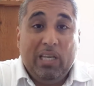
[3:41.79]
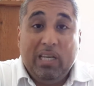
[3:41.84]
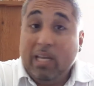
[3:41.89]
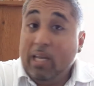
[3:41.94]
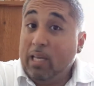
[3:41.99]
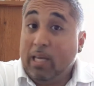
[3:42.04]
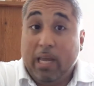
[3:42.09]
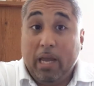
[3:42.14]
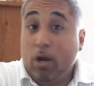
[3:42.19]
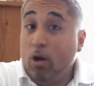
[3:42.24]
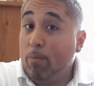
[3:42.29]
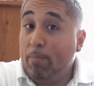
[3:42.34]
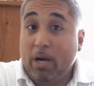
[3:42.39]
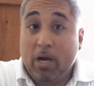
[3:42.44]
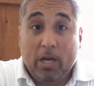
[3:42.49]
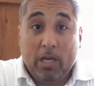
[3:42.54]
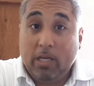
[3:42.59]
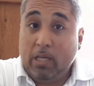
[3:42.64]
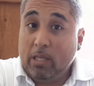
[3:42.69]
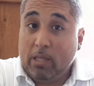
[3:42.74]
didn't care
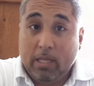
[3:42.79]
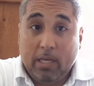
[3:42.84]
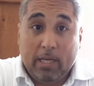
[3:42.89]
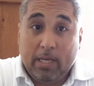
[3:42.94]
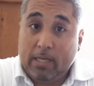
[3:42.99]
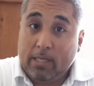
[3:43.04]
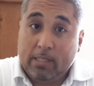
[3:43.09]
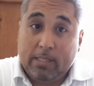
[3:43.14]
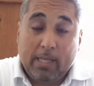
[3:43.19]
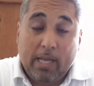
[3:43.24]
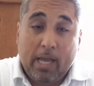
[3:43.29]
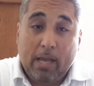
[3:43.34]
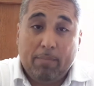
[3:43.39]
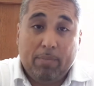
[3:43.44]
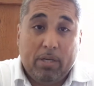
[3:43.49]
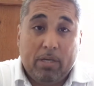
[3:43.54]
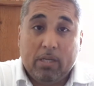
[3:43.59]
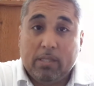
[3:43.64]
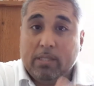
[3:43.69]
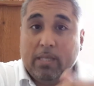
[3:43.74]
about anything at the time,
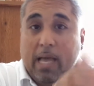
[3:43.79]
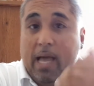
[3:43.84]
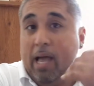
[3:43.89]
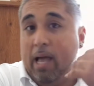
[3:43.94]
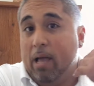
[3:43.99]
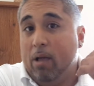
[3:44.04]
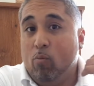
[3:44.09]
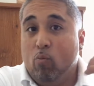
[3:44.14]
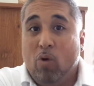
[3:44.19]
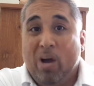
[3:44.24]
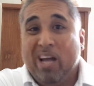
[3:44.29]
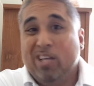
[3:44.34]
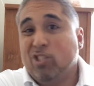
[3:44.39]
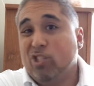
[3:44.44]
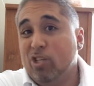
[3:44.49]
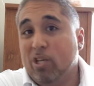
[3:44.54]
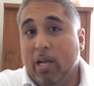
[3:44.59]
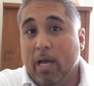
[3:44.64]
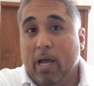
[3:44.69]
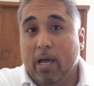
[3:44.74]
because why
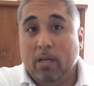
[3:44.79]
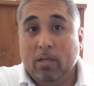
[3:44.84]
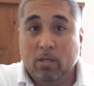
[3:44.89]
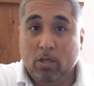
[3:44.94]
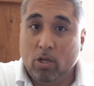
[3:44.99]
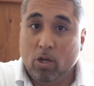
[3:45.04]
should I?